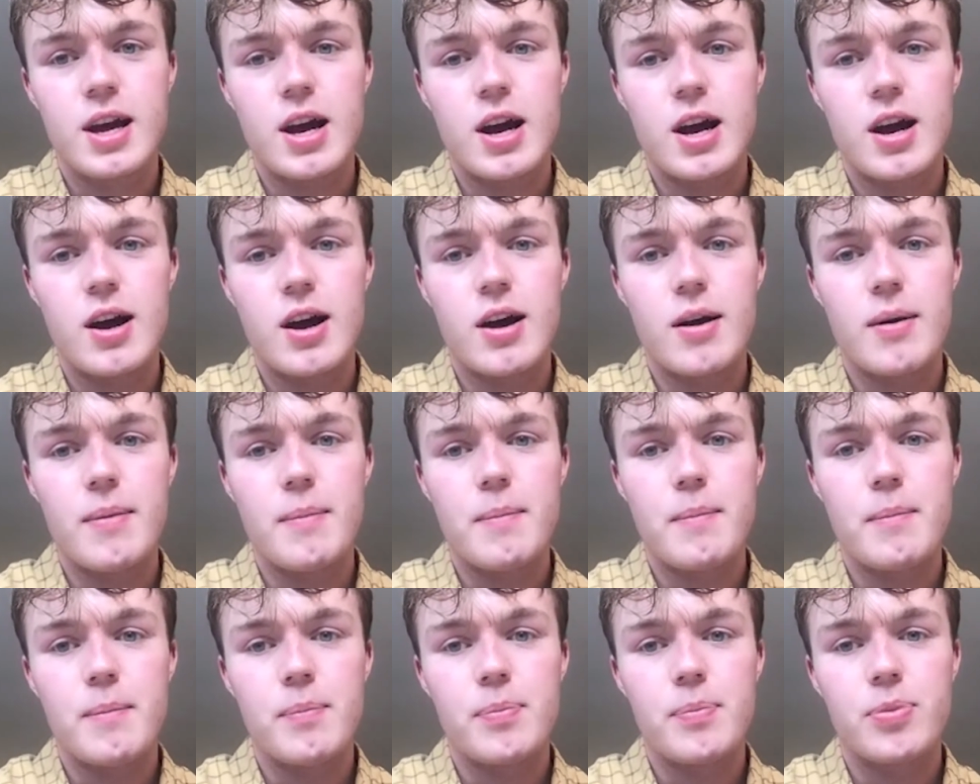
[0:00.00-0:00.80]

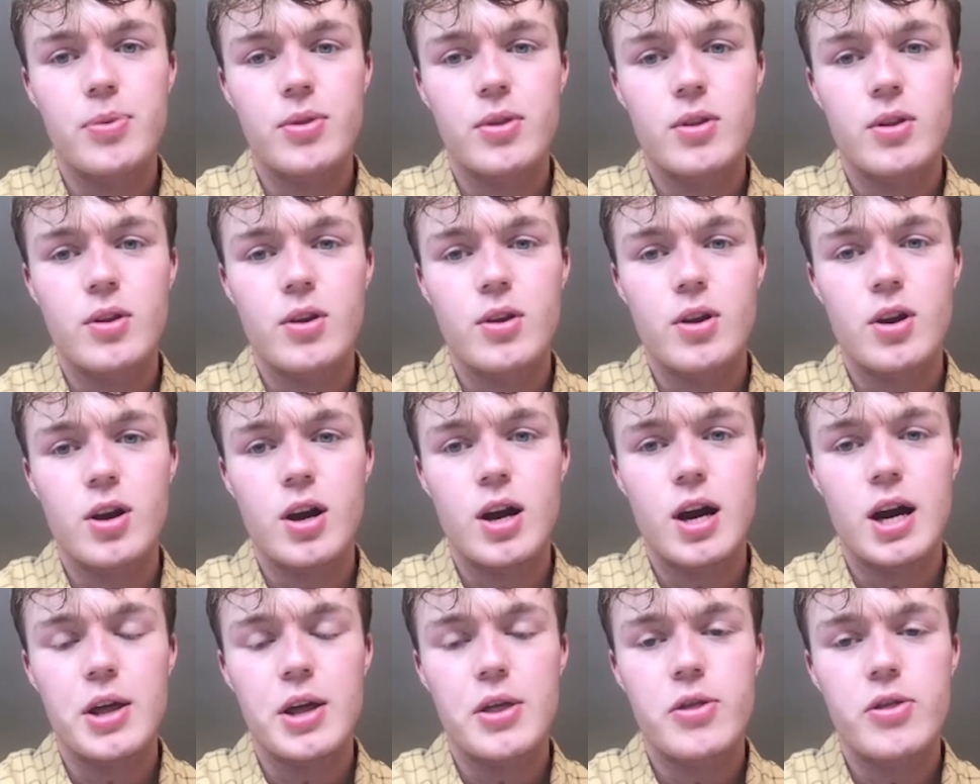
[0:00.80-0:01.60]

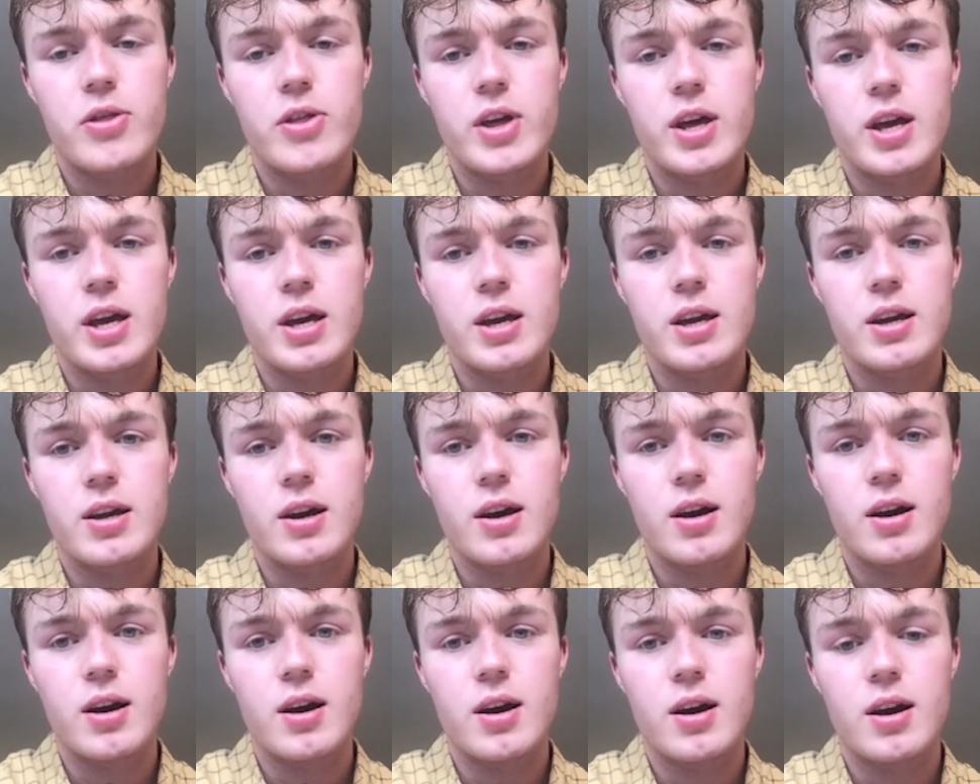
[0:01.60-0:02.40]
I think
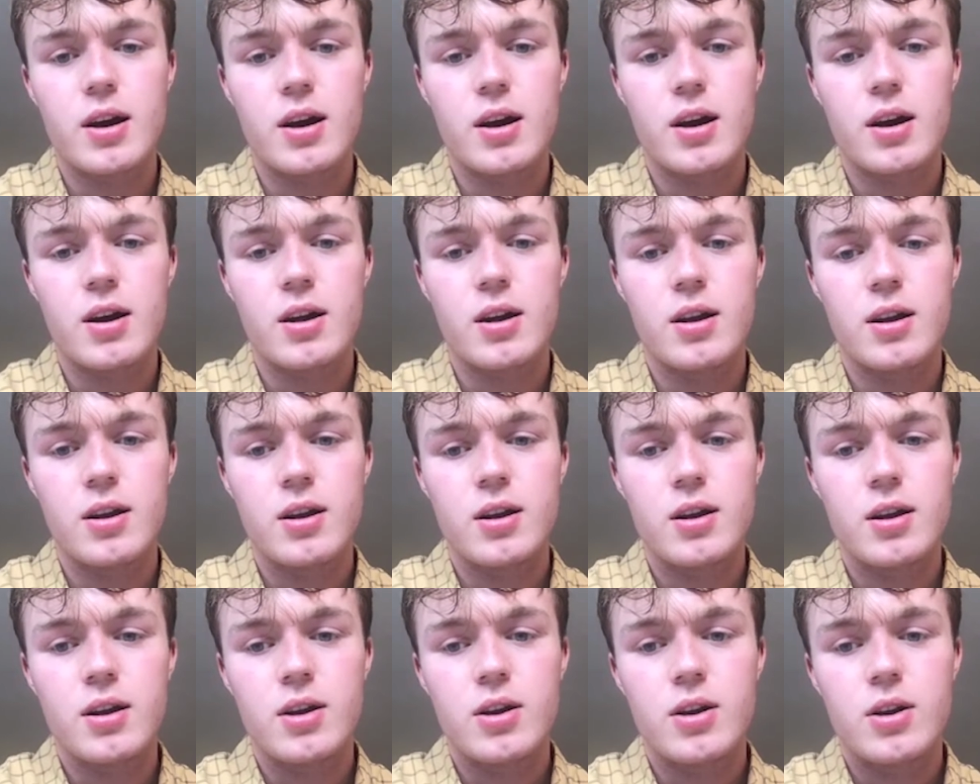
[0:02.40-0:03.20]

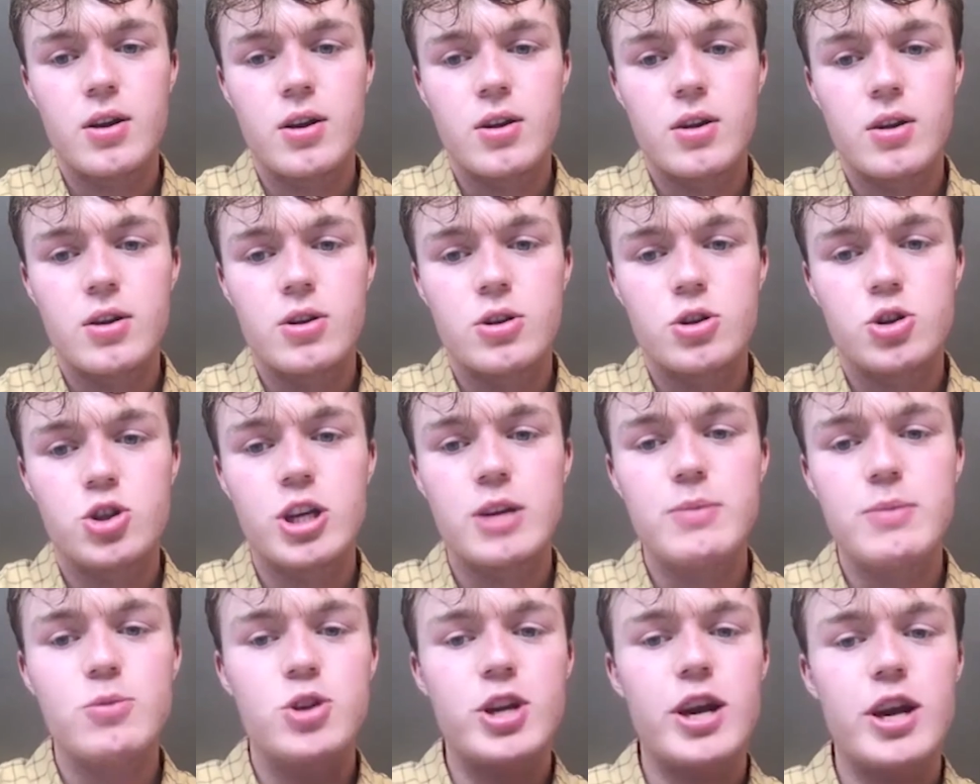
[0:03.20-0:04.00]

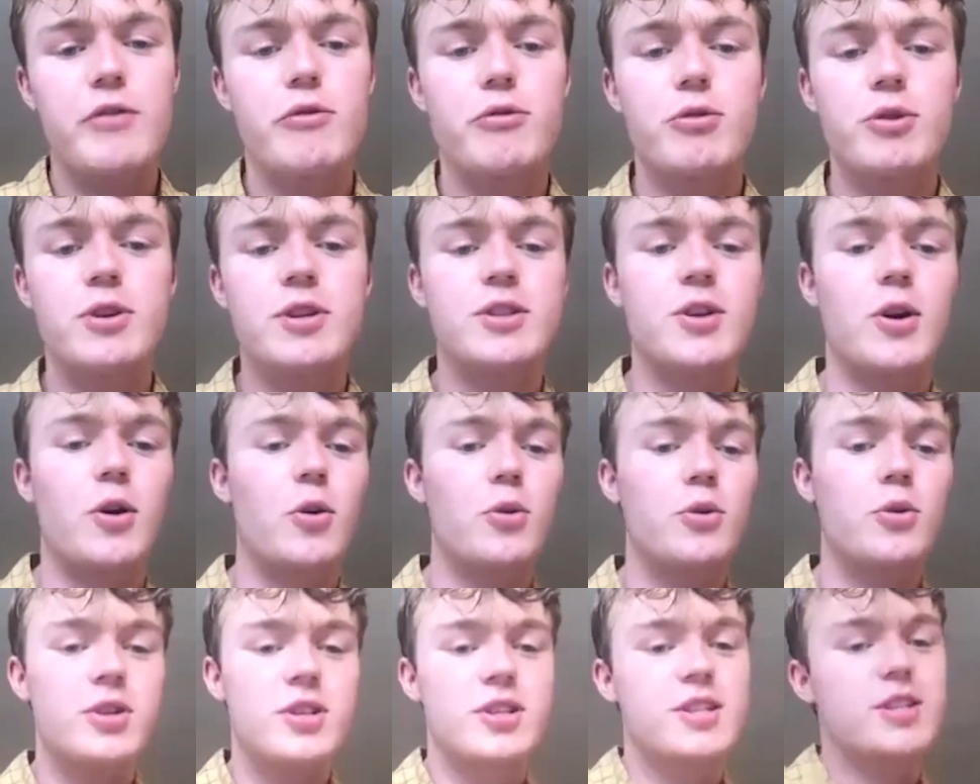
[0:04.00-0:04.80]
Jim Jefferies'
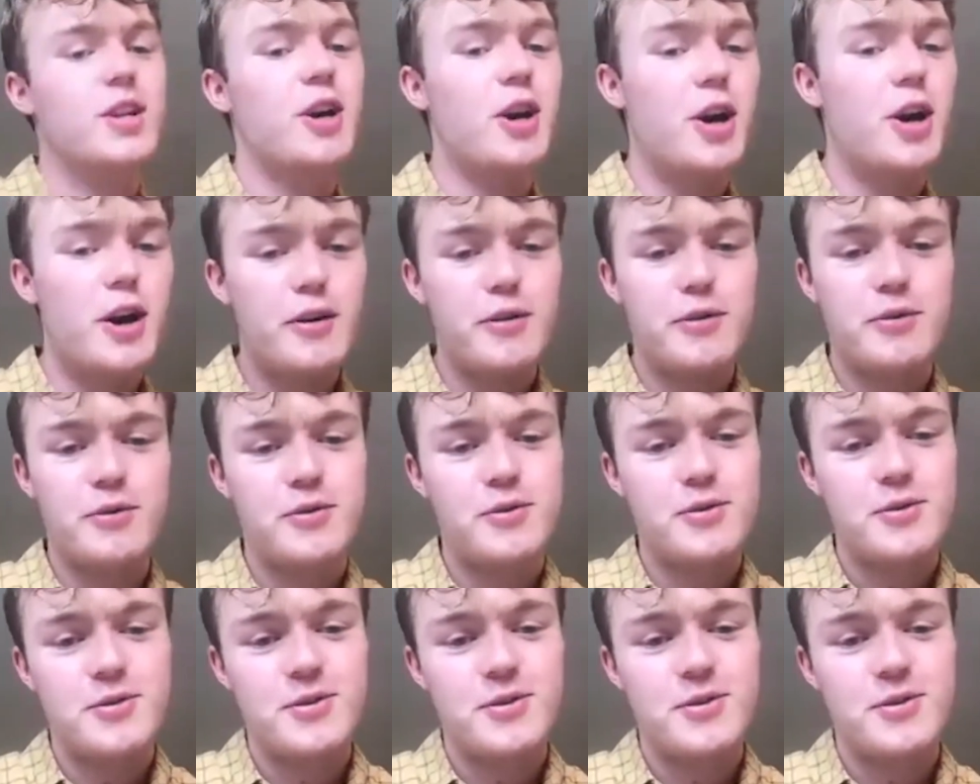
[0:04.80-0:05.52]
older stuff,